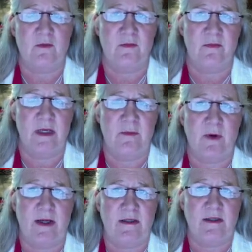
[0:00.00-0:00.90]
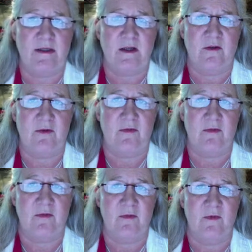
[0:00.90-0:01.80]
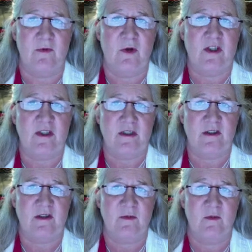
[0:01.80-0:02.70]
make breaks and stuff. For instance,